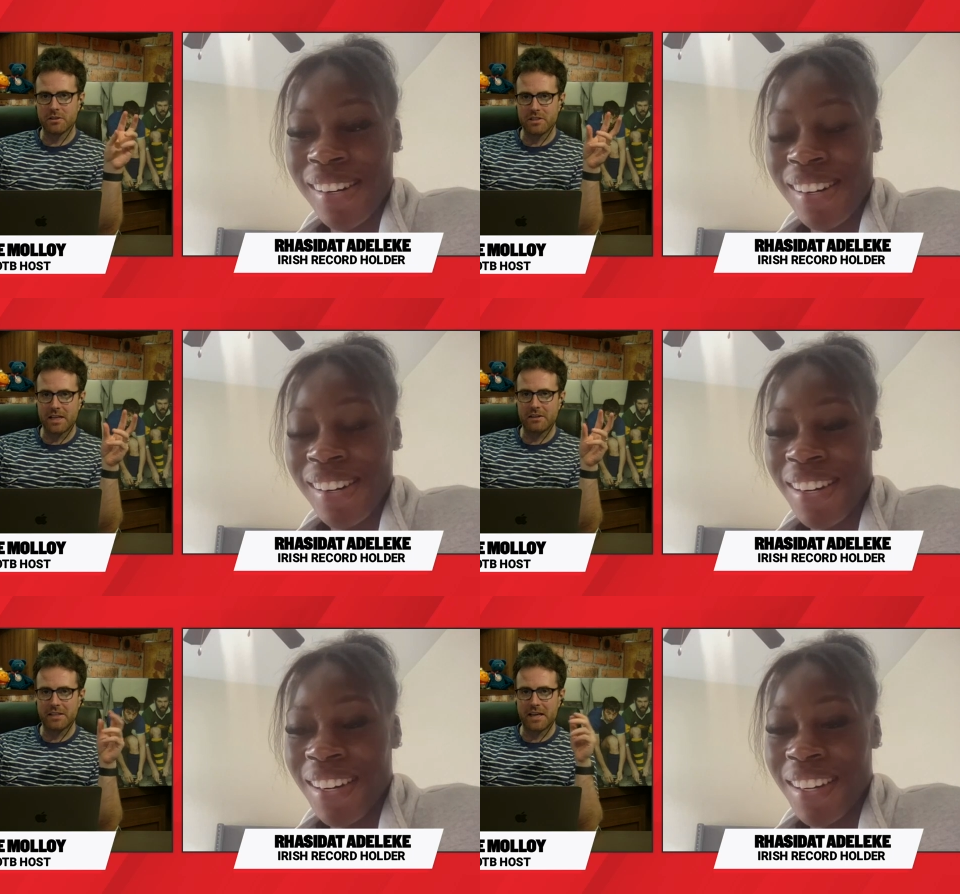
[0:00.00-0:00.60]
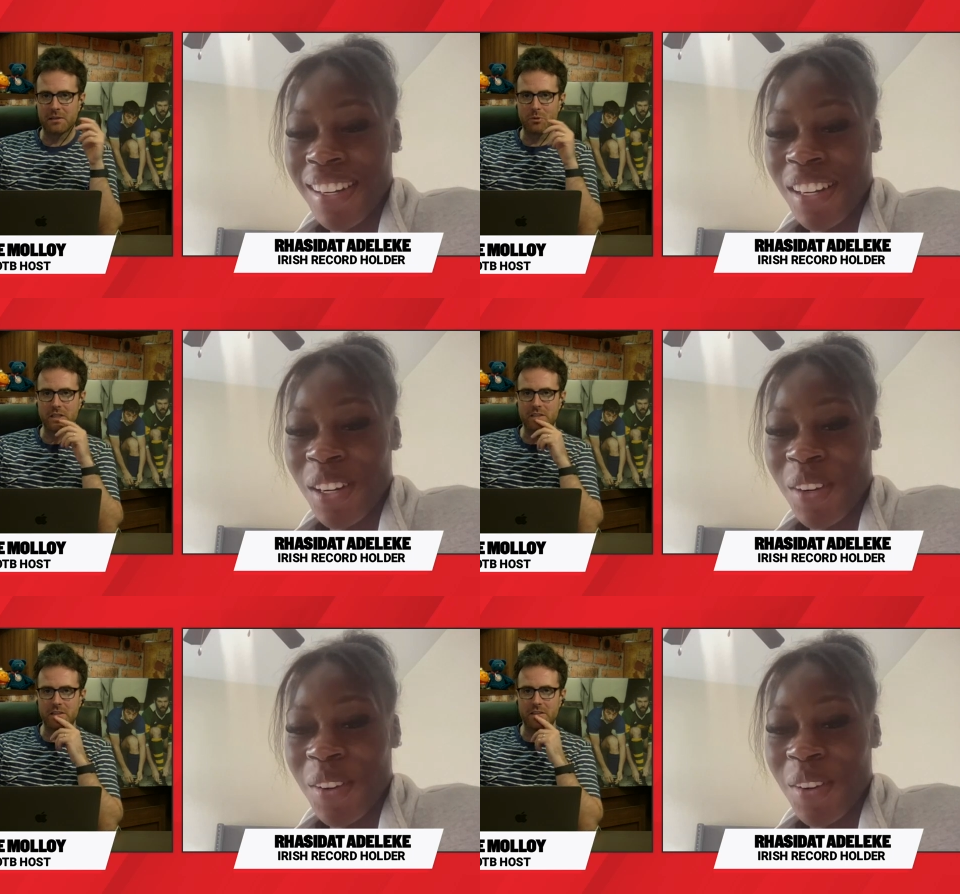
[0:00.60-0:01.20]
Speaker 1: is that how you
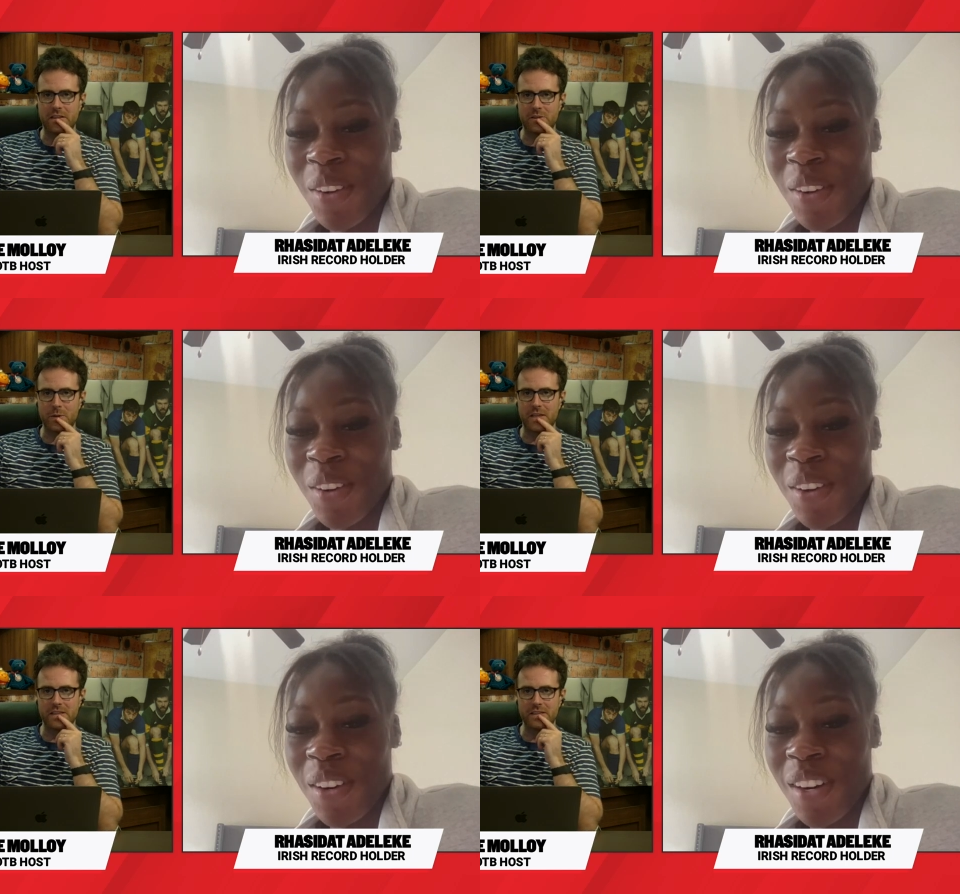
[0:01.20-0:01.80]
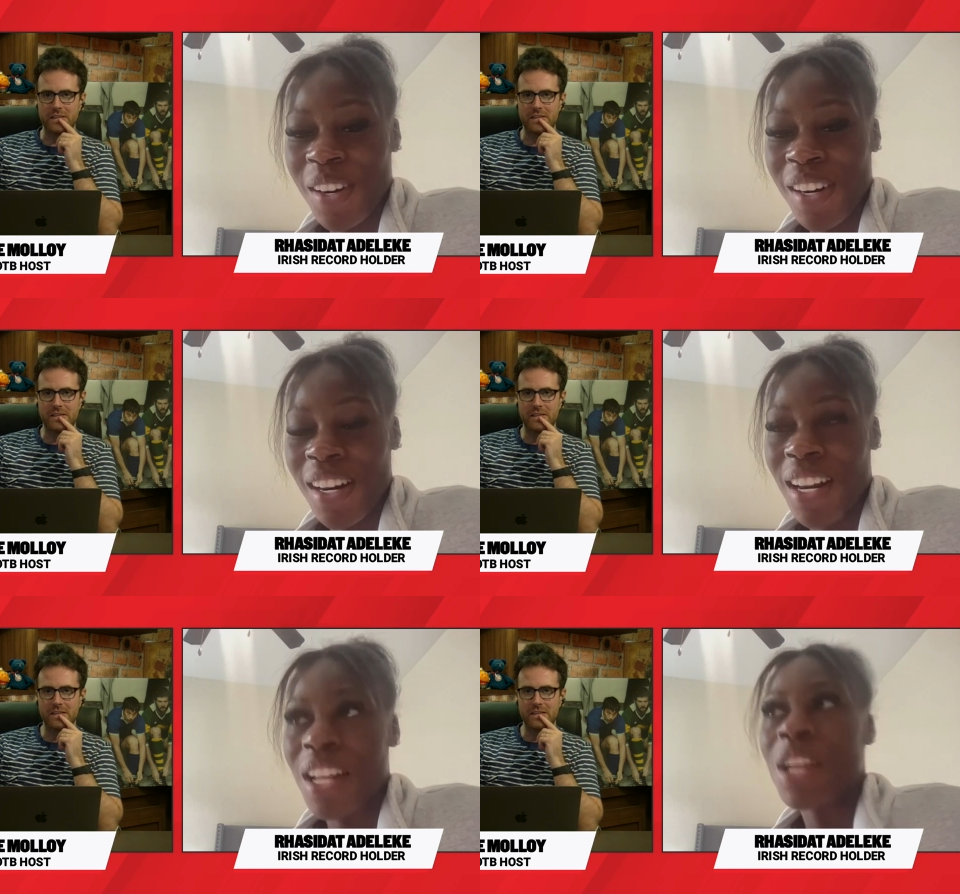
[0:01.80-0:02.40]
calibrated in, in training?
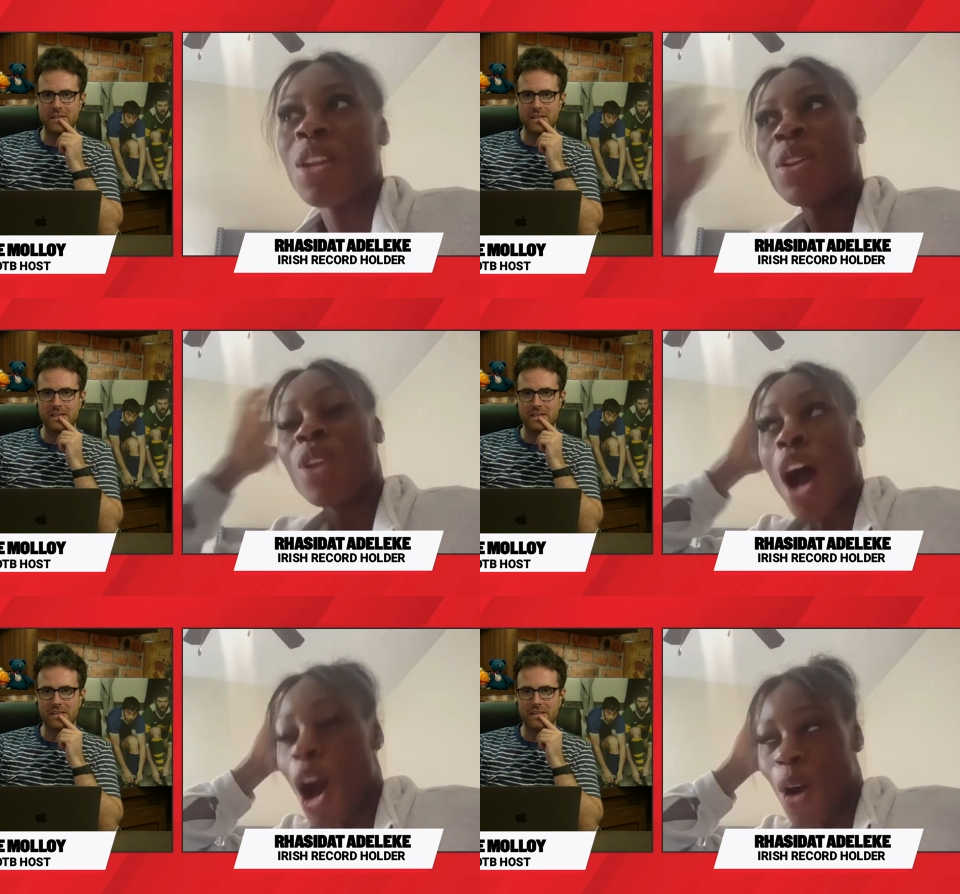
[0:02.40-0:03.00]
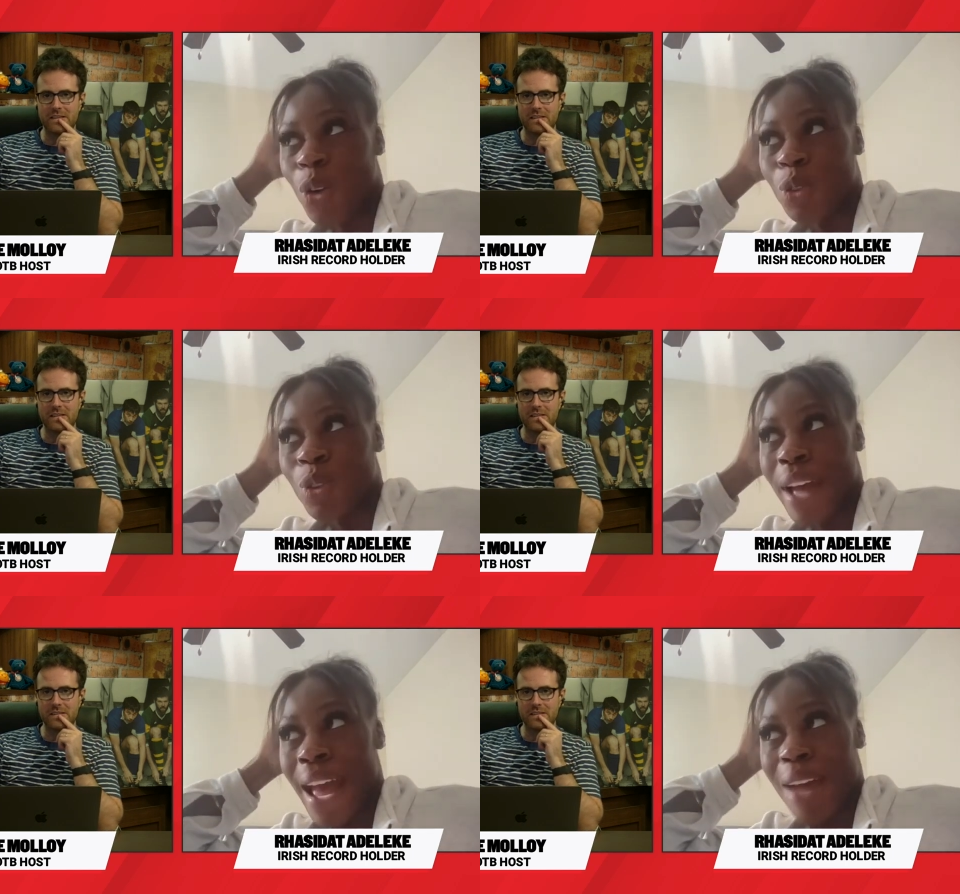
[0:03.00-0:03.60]

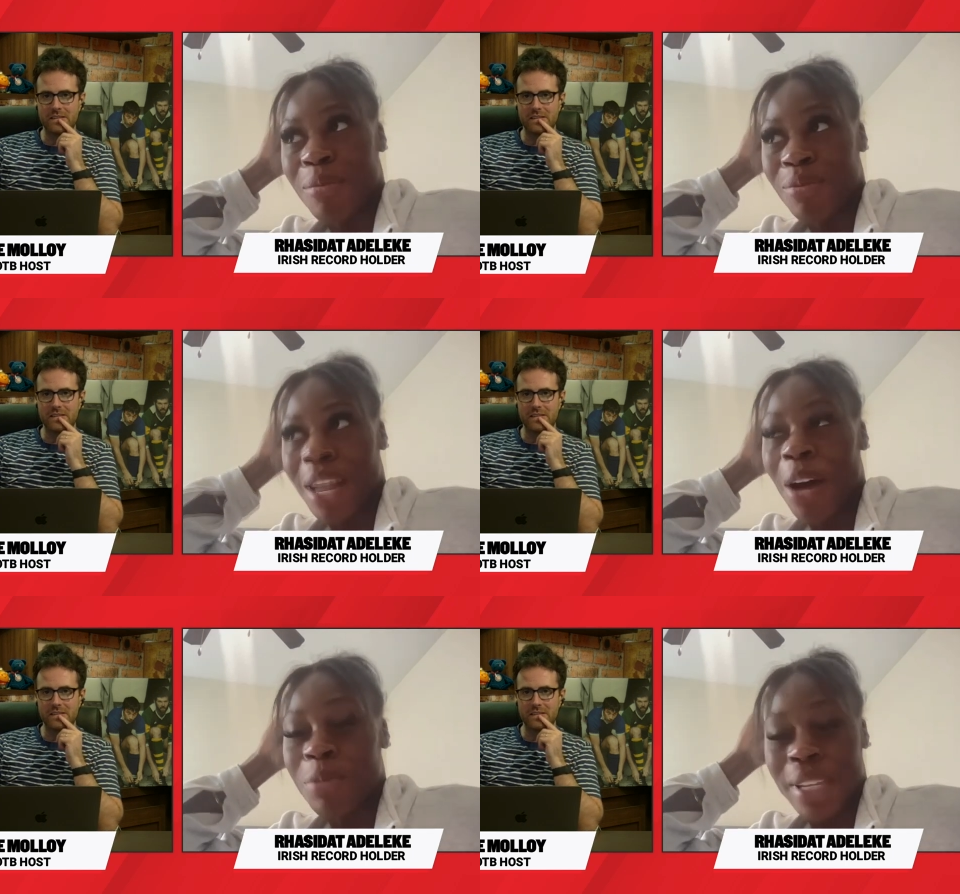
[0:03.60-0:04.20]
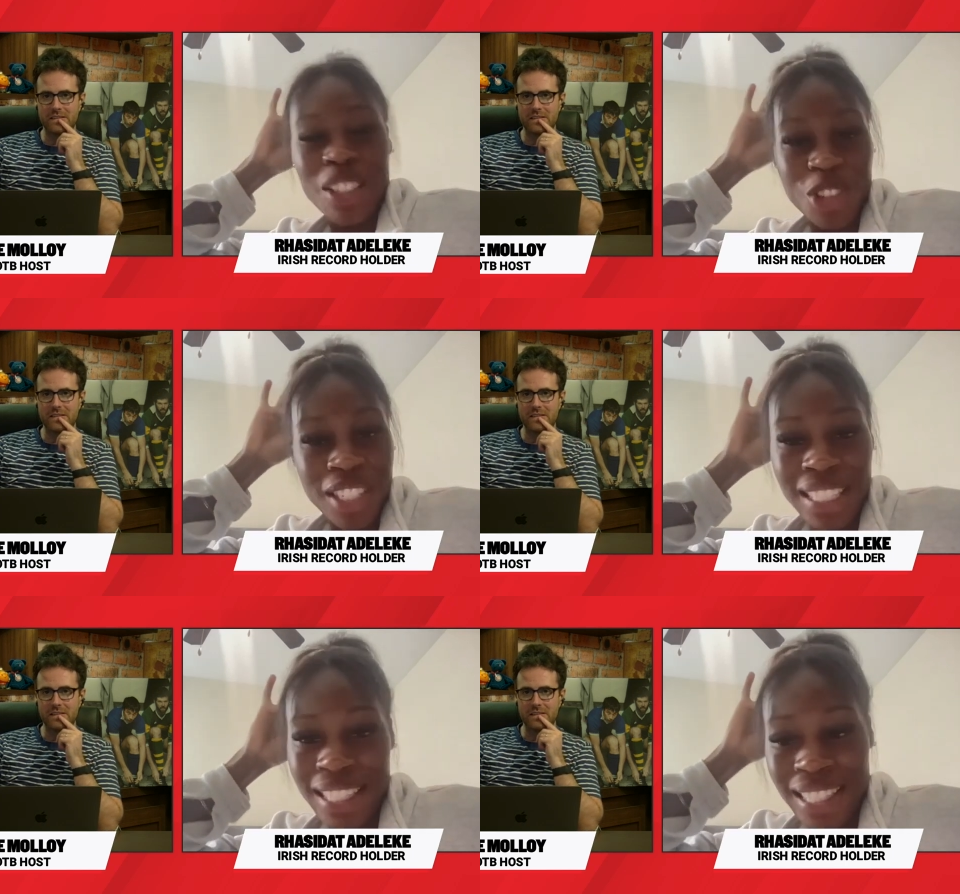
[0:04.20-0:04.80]
Speaker 2: No, um, that would be
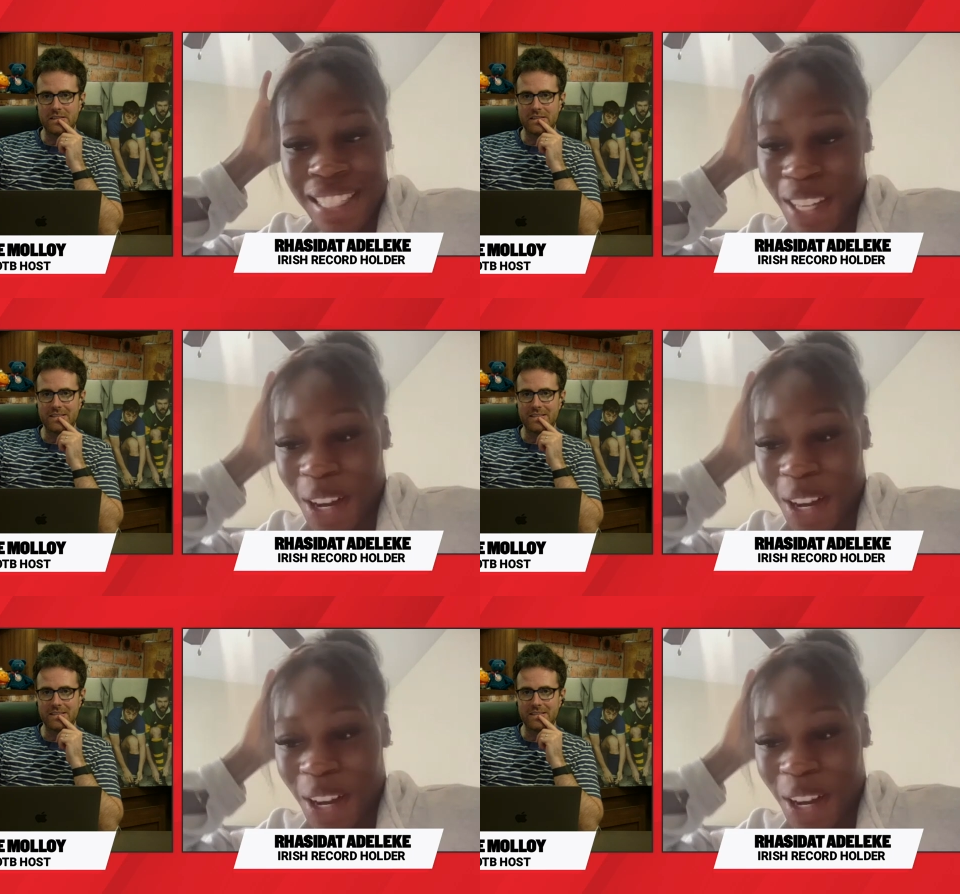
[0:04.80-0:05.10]
interesting to see though,